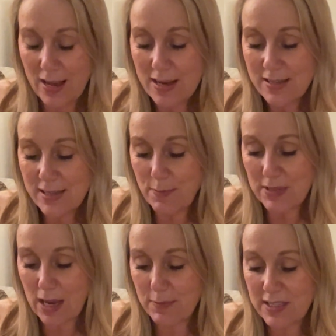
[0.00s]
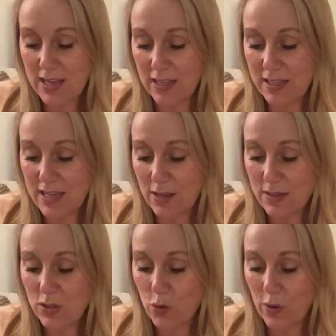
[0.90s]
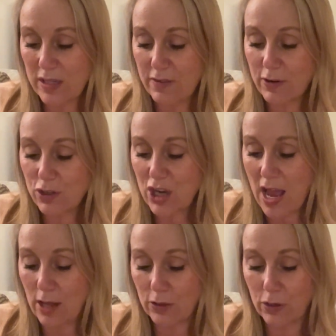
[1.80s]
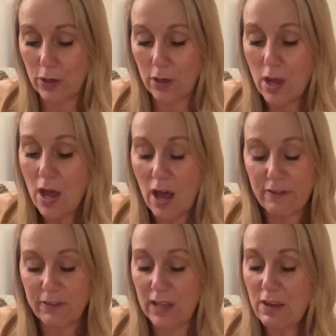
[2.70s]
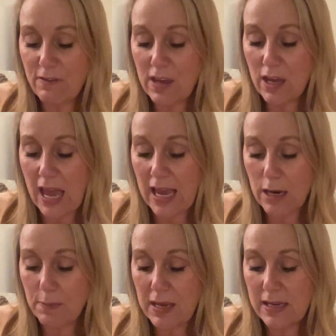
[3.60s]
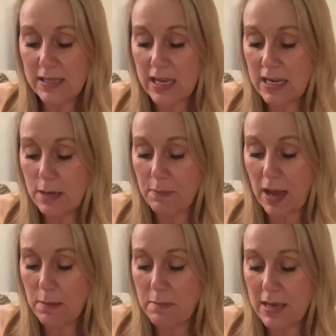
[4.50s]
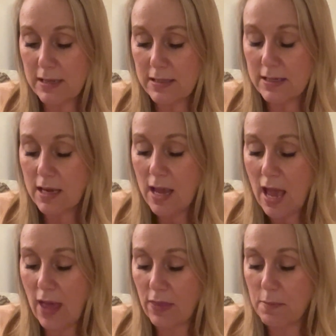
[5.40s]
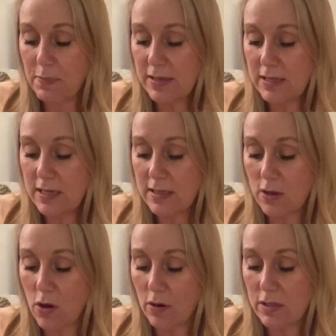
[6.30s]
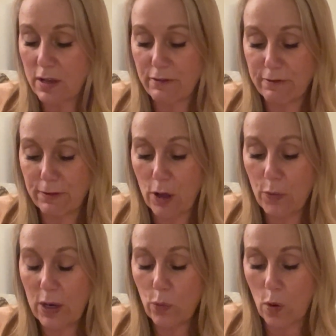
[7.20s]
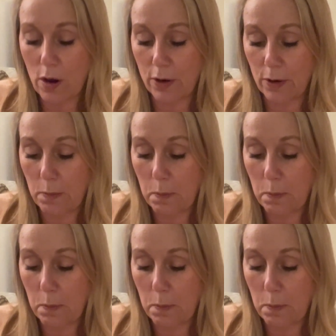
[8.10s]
Sometimes Stella tells stories of her childhood, of leafy canopies hidden by mist and the busy songs of flowing water.